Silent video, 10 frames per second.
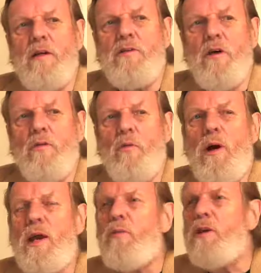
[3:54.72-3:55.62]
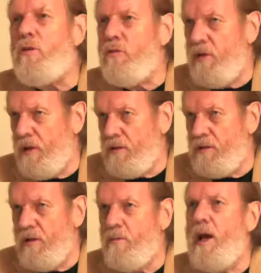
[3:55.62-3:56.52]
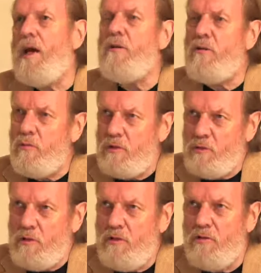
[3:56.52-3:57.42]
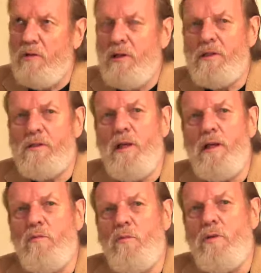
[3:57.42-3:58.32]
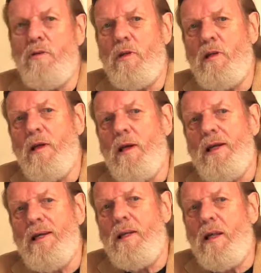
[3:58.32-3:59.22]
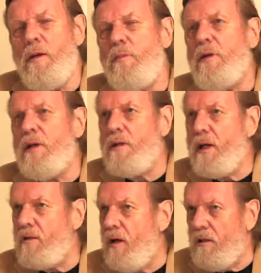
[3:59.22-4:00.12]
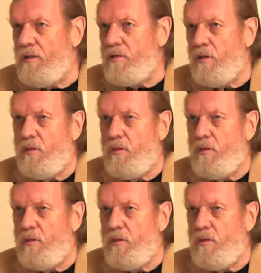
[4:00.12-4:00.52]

So the way we do things, the manner in which we do things, and with the enabling technology,